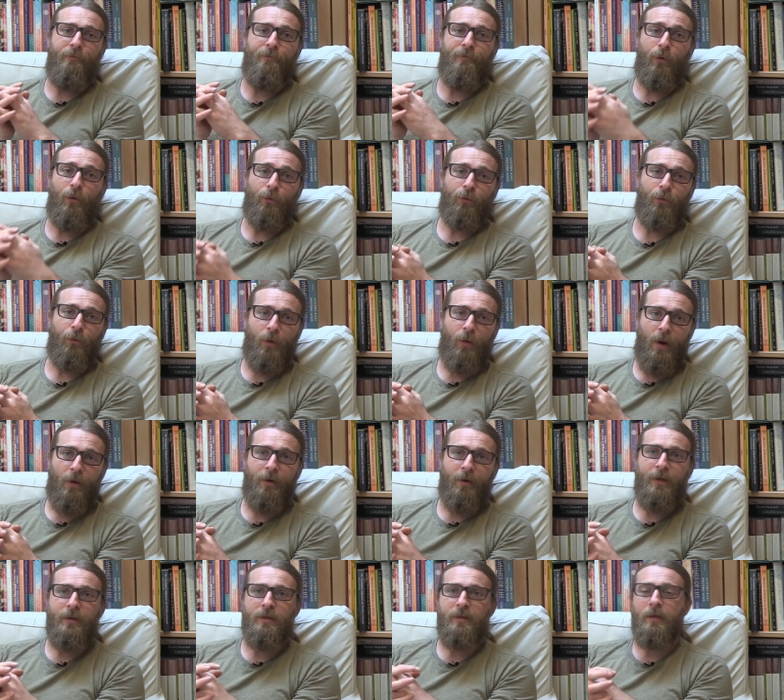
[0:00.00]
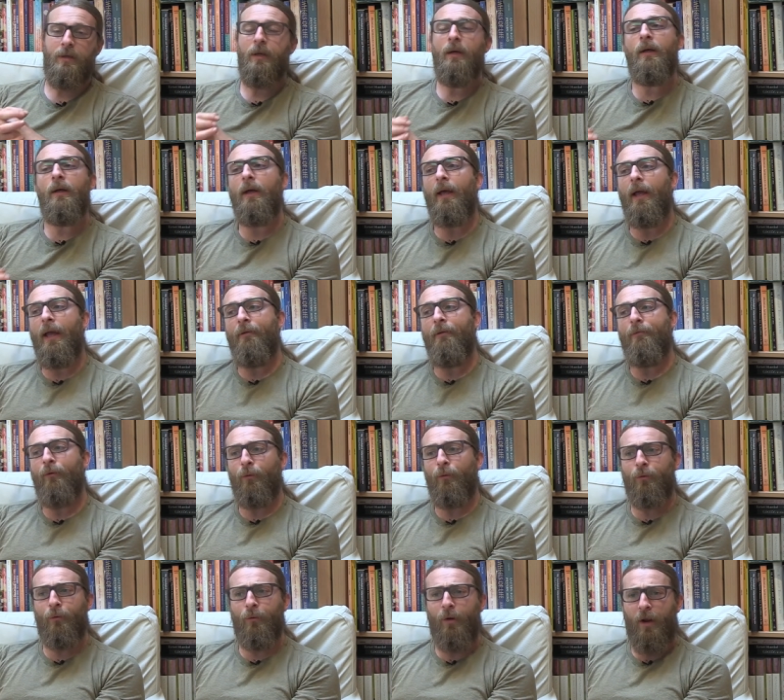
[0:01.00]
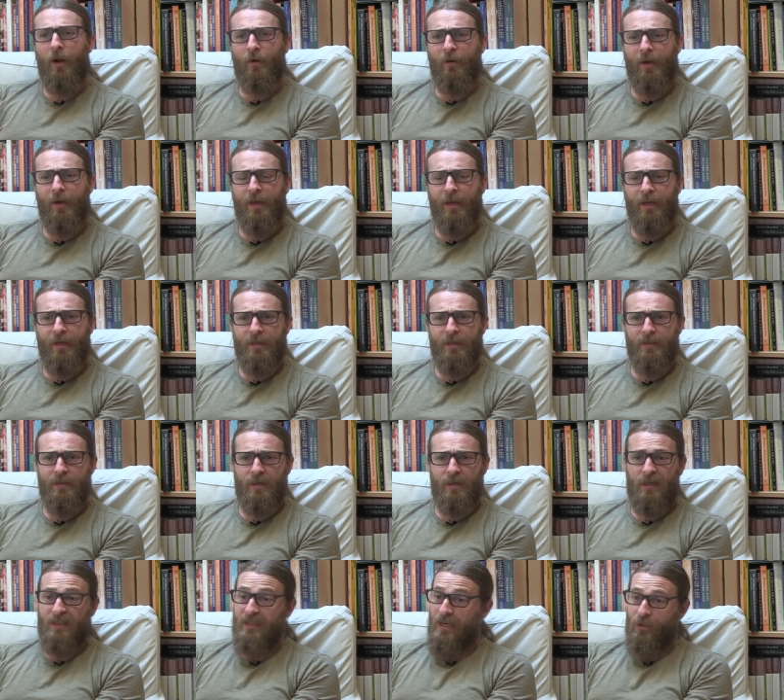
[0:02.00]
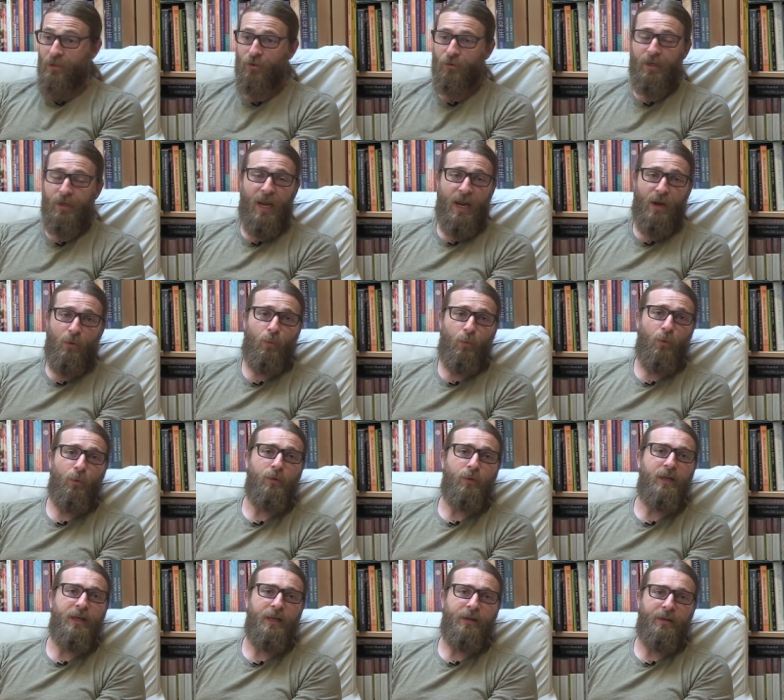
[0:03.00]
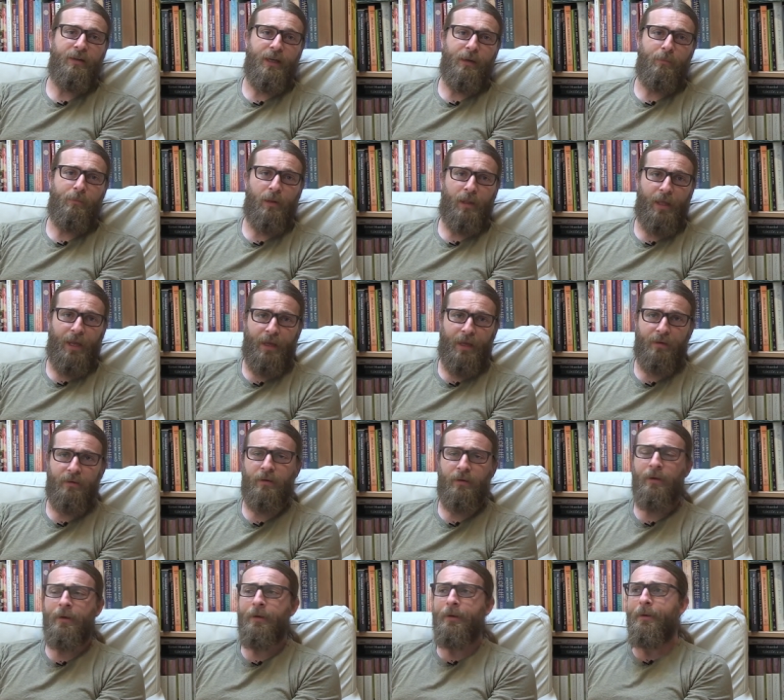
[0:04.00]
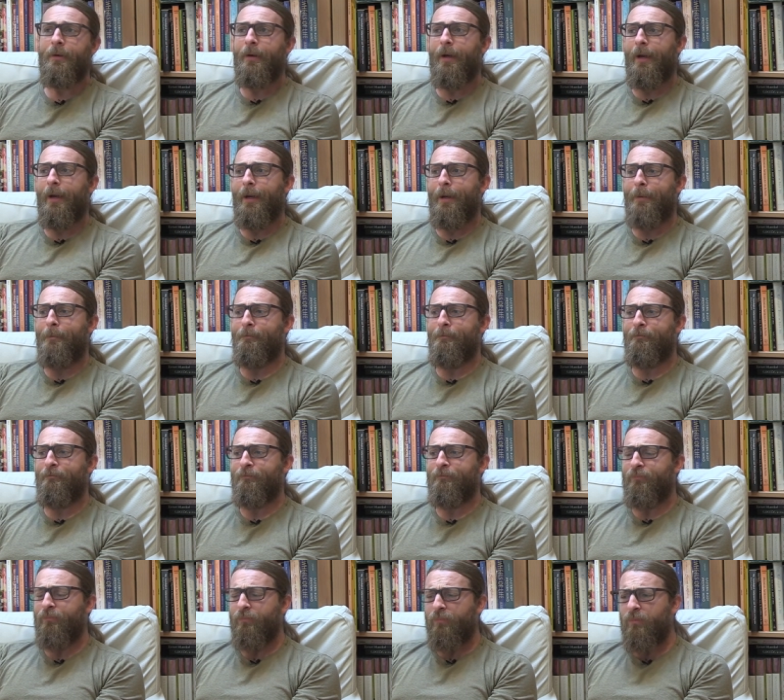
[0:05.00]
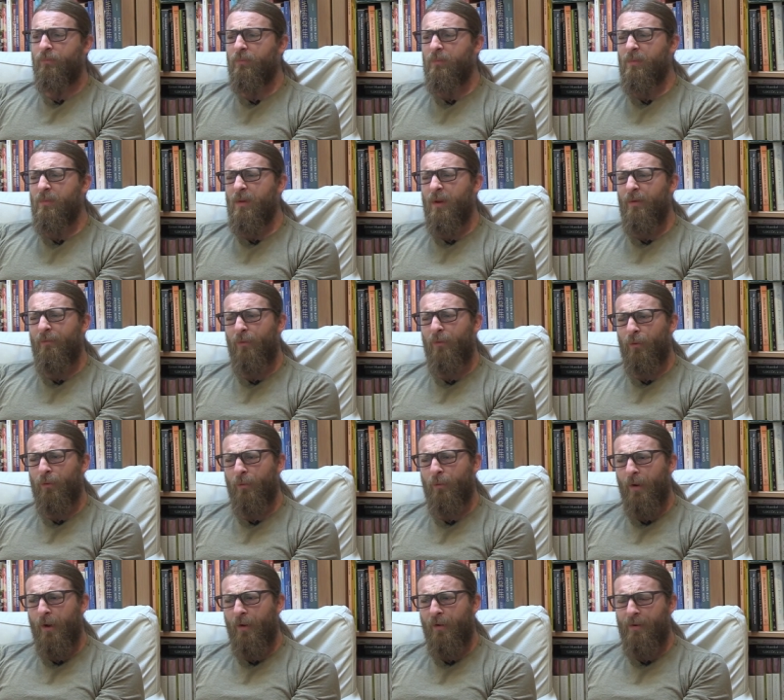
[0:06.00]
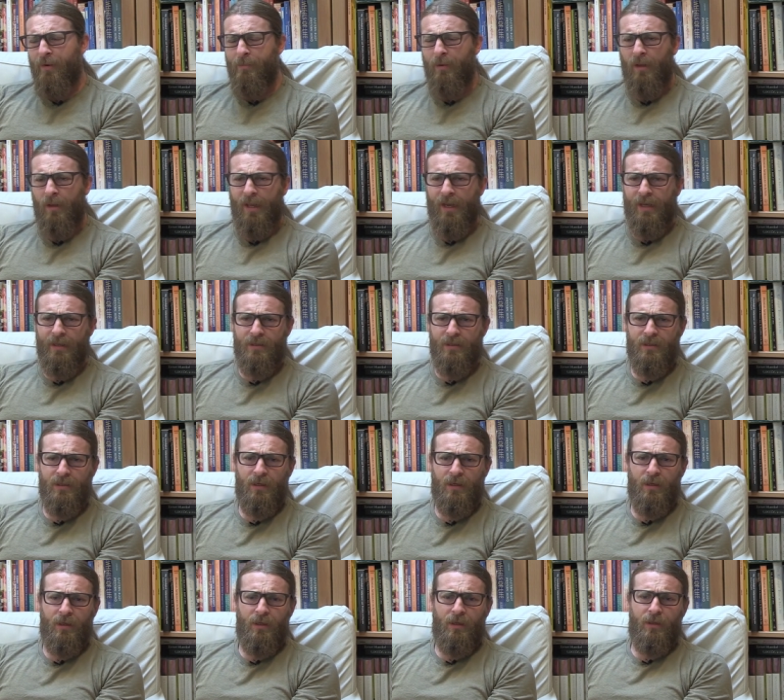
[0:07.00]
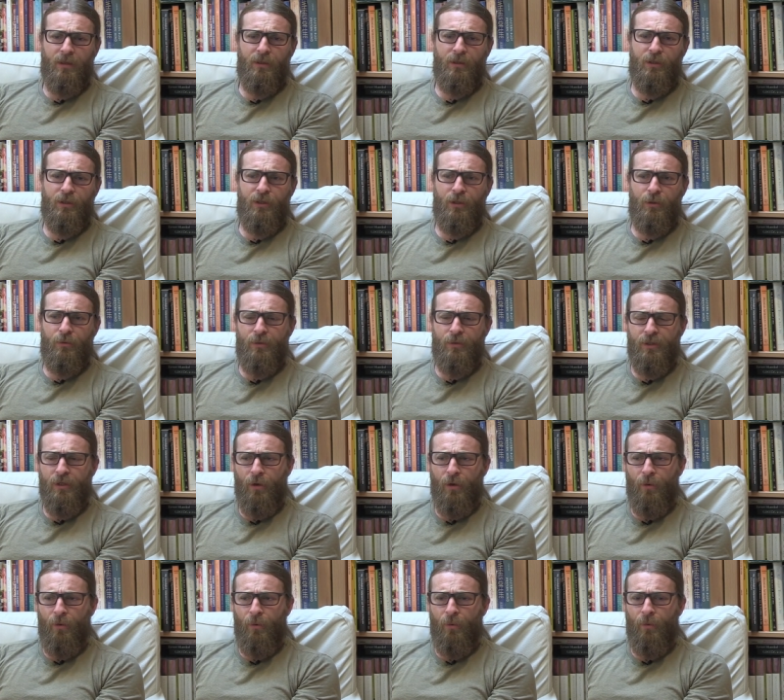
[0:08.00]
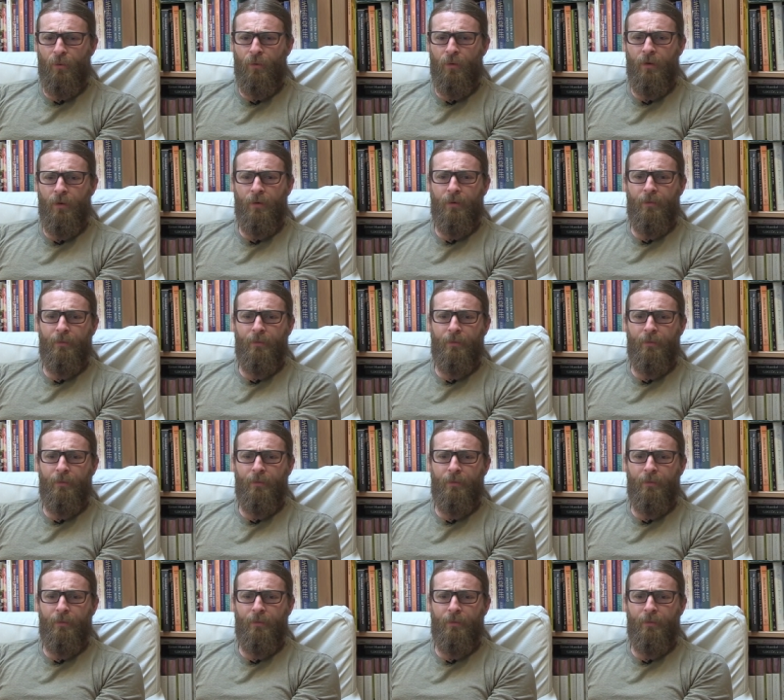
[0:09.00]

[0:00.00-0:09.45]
vulneraries. A vulnerary is essentially a wound healing plant. Um, vulnerary plants do so